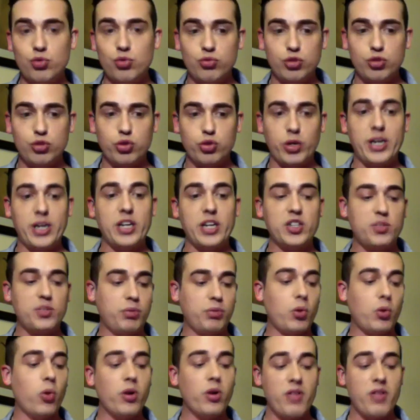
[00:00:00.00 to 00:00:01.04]
try to
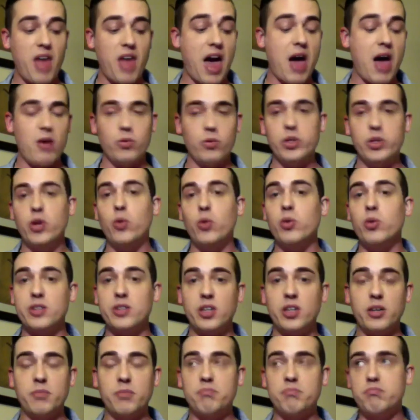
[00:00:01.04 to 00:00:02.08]
explore that? Was it
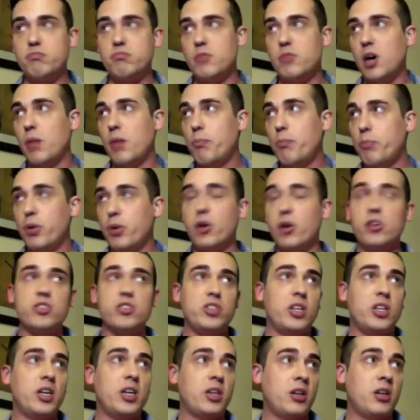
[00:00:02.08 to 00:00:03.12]
a
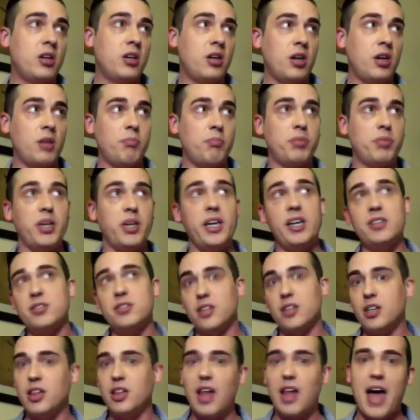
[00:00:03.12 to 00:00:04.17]
person, a place, a
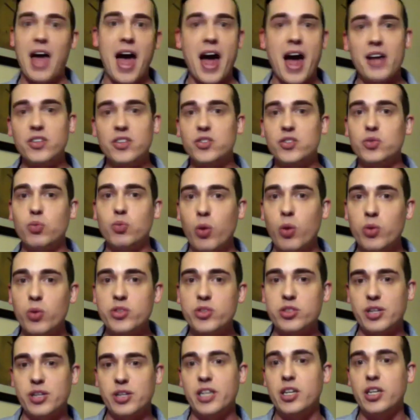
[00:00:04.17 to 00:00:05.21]
class? What was
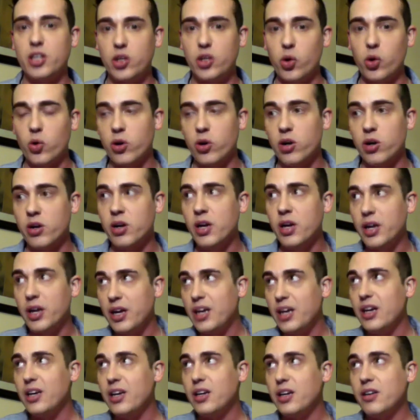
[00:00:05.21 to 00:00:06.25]
your
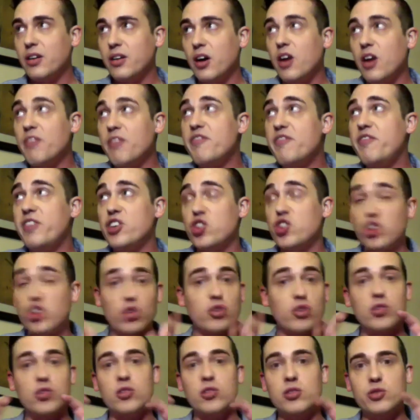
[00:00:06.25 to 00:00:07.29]

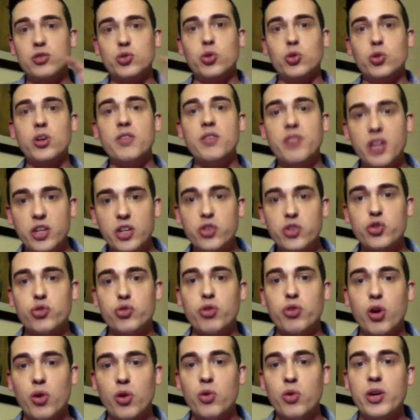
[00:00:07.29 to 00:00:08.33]
official sort of
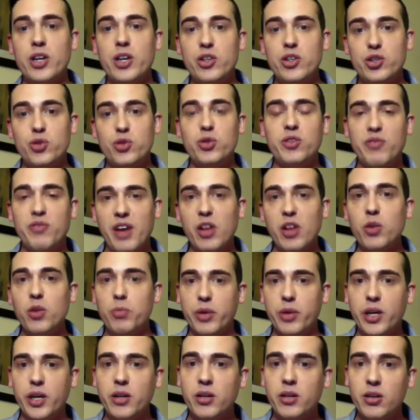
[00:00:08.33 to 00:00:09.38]
intro into
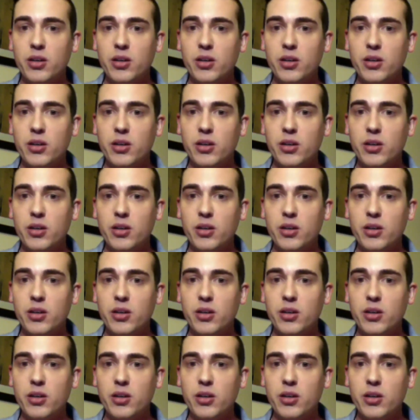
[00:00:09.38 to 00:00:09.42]
developing?